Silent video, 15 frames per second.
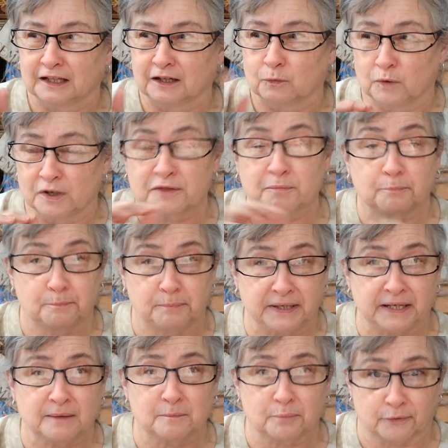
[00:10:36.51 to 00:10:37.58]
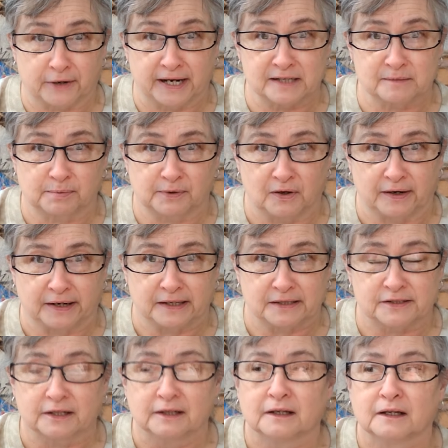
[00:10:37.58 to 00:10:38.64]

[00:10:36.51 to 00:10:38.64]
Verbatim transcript: with being brand blind,